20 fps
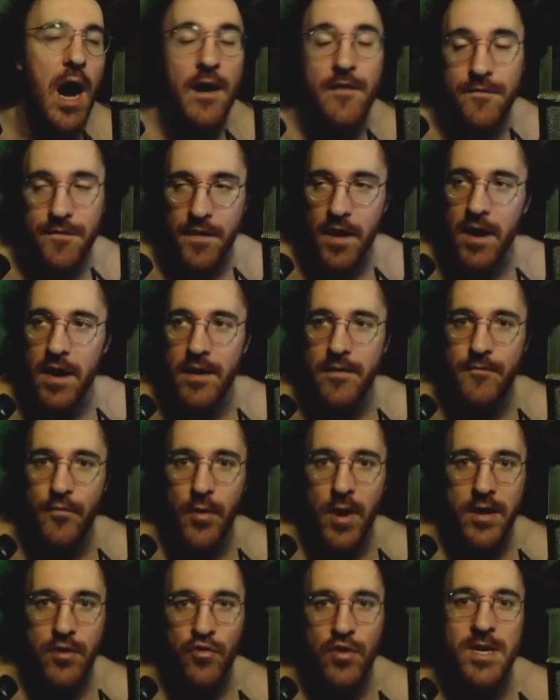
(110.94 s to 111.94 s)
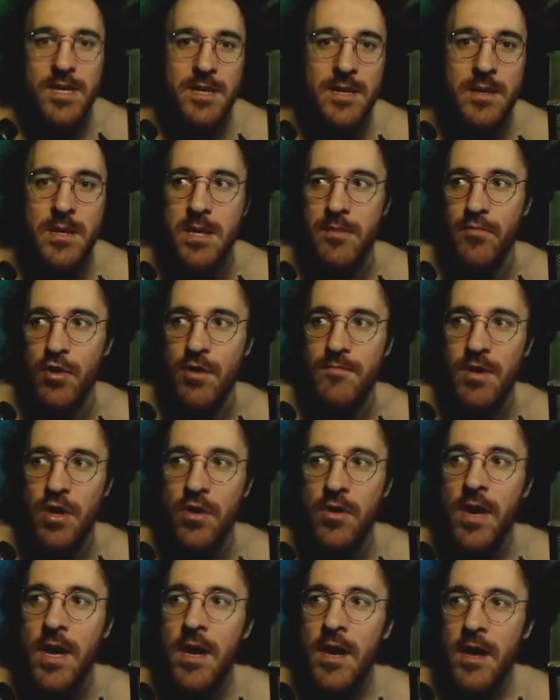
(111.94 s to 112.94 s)
off of what Chris and Saboom
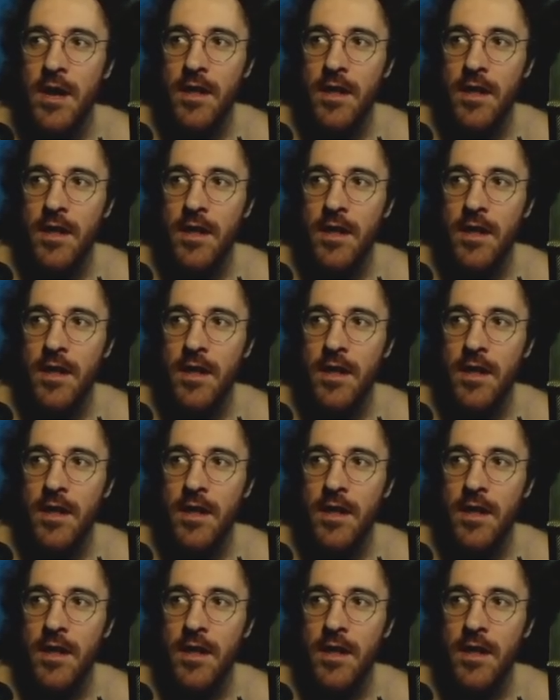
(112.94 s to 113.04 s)
do,